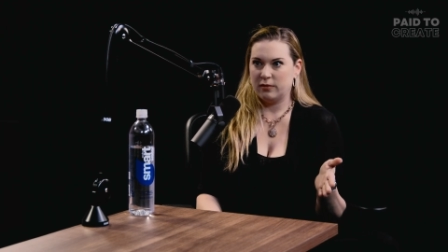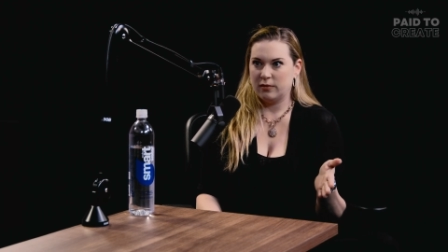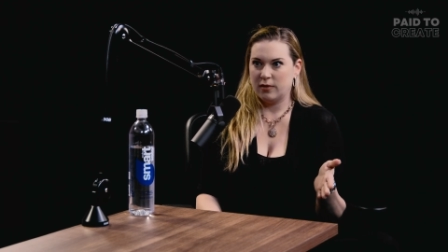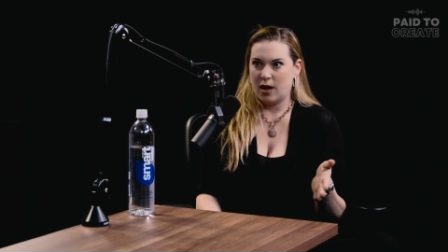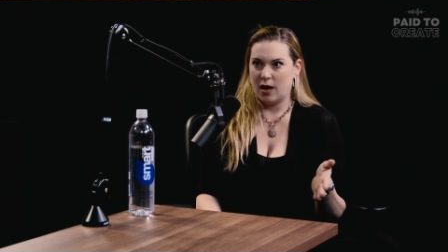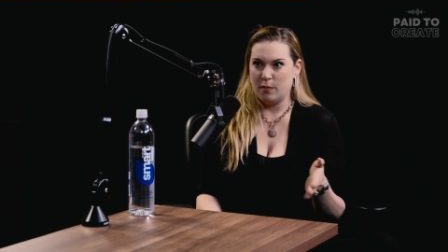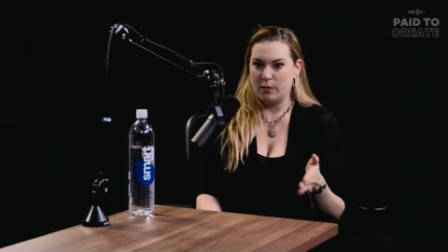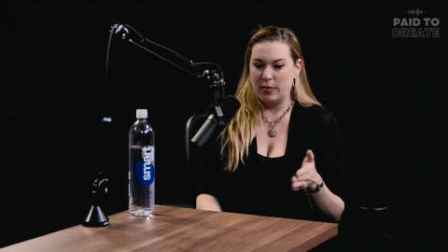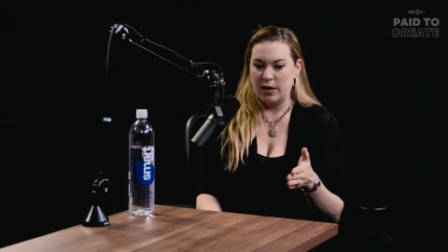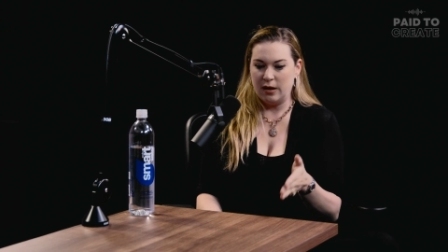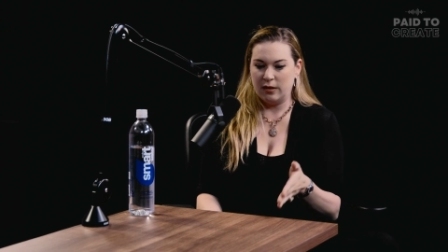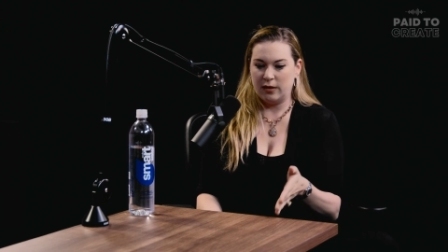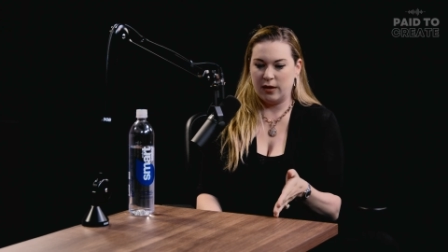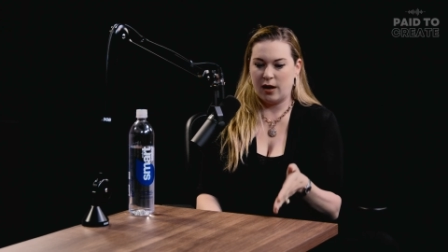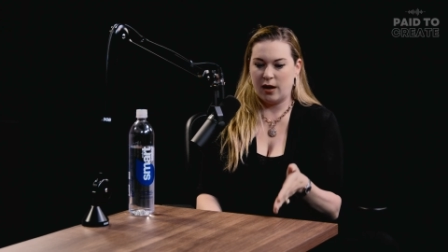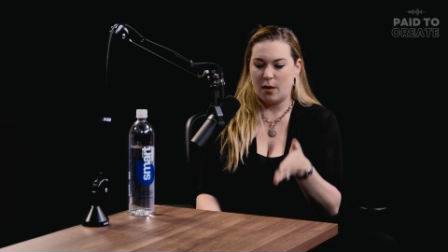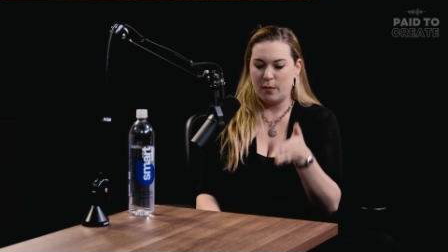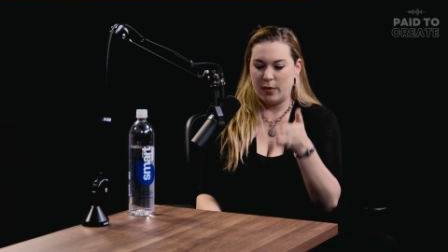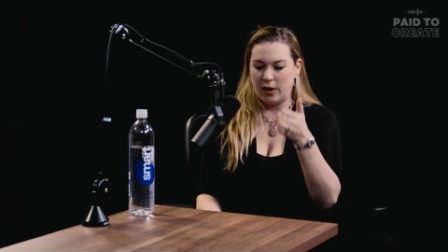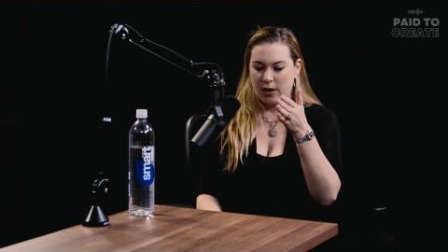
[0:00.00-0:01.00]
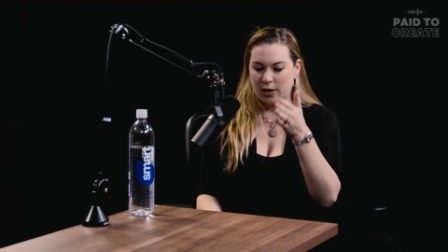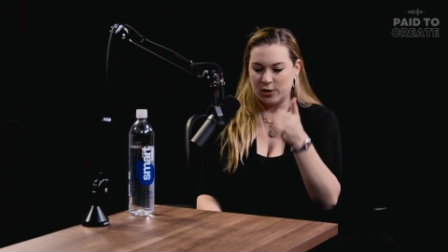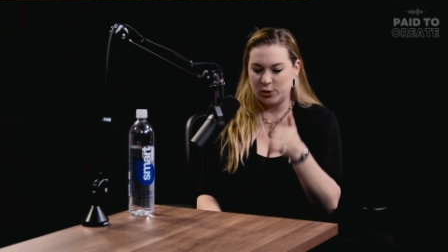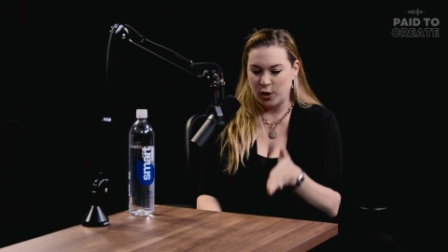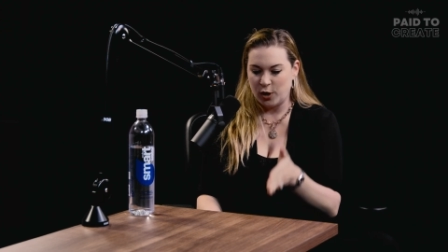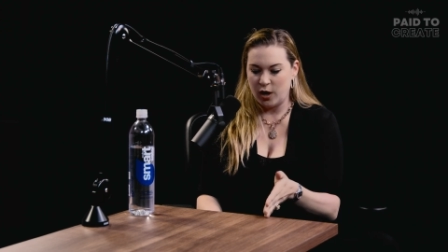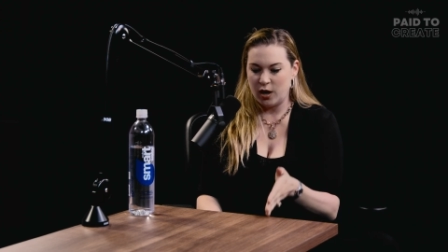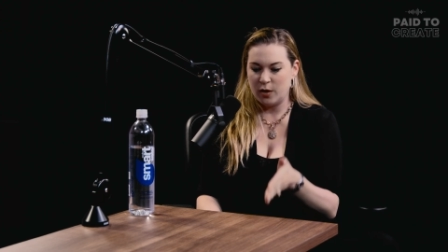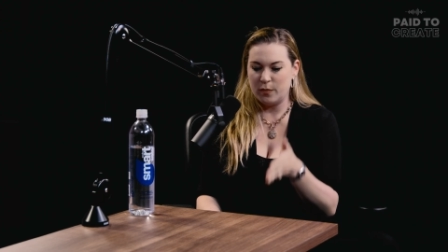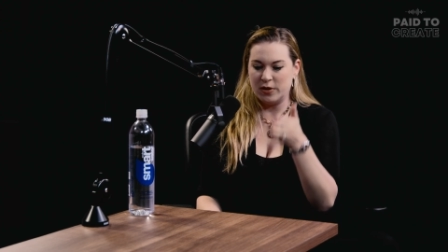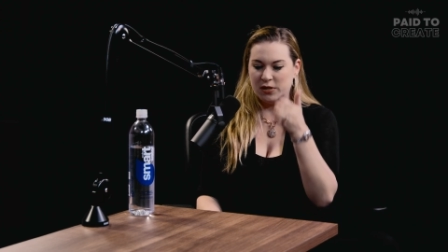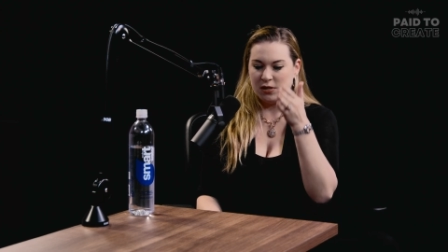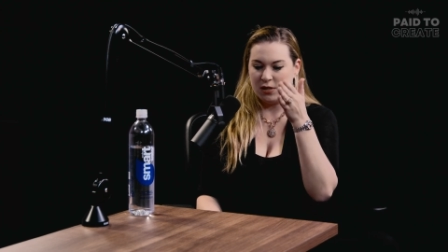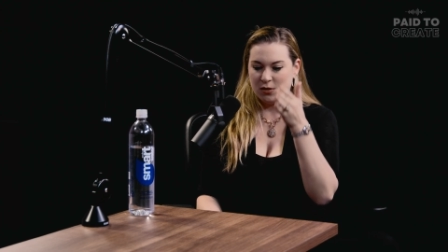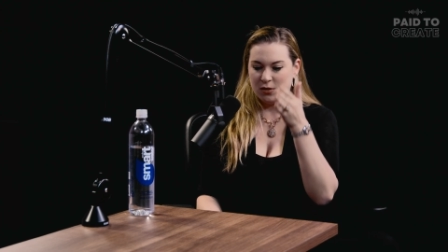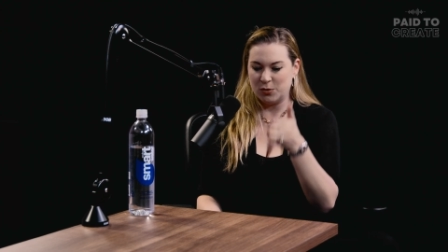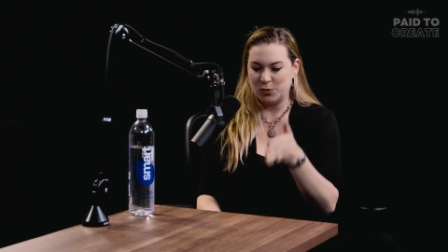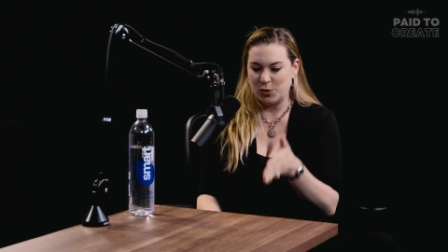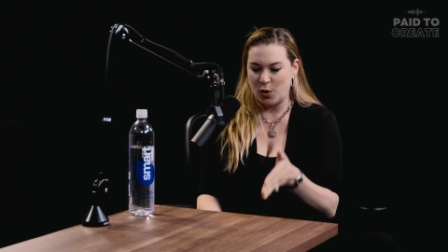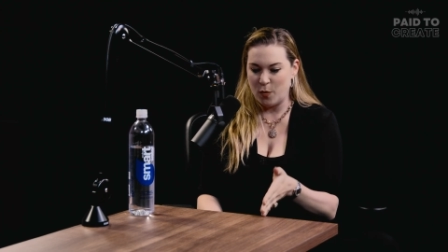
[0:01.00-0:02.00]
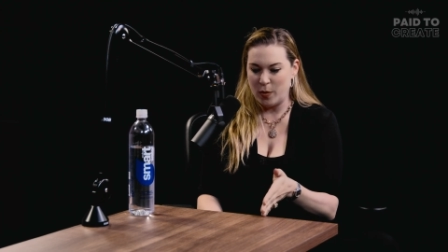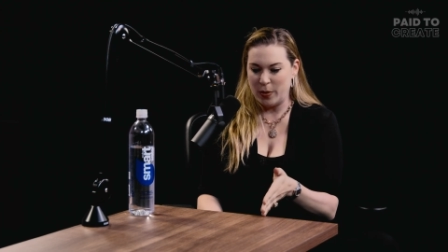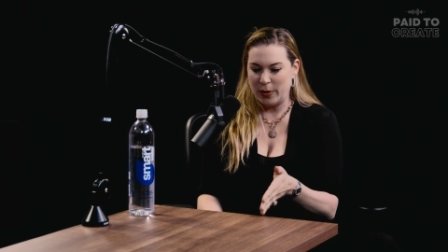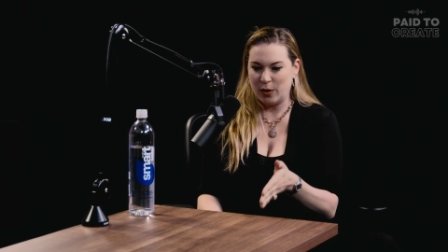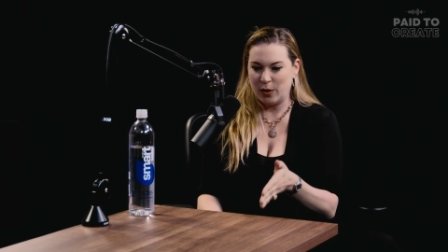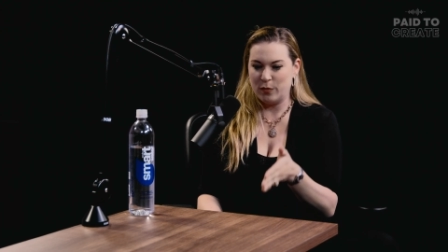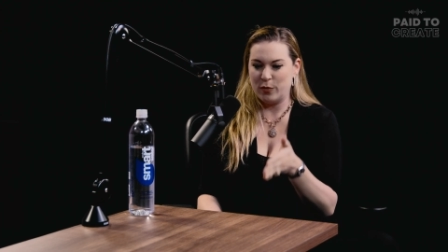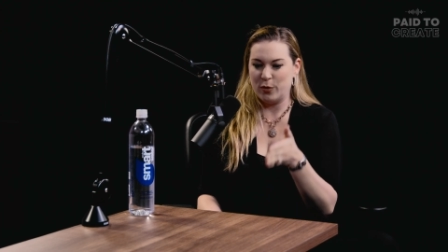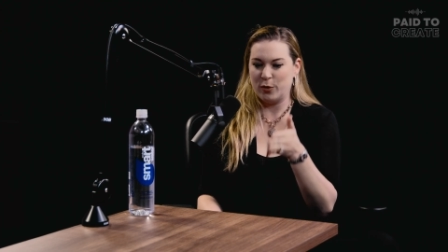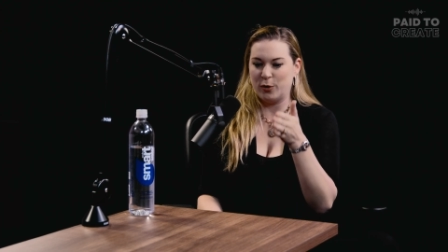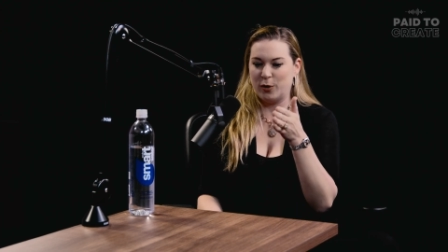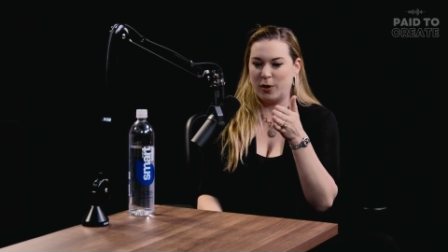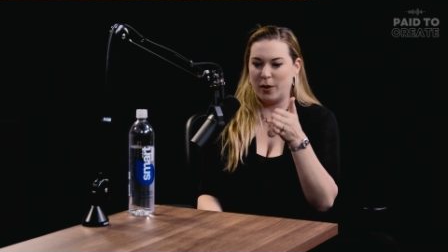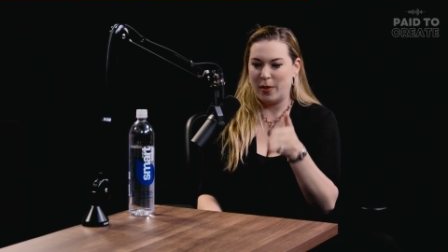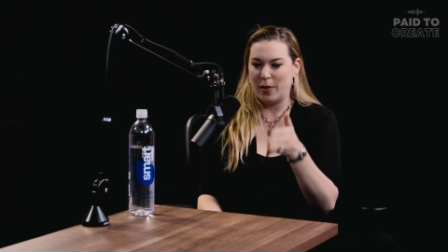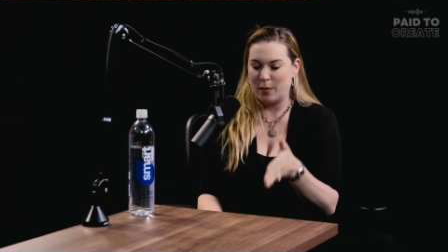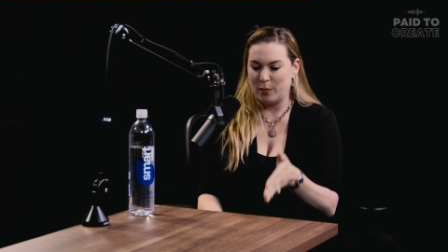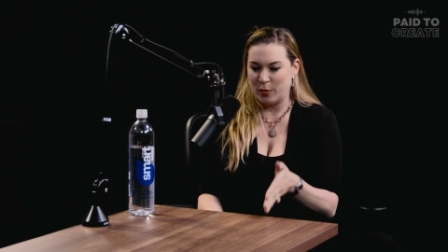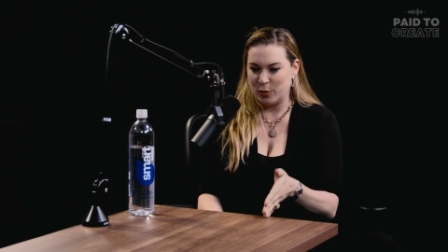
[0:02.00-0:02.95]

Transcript: i immediately got married i started a business i was home on the computer and then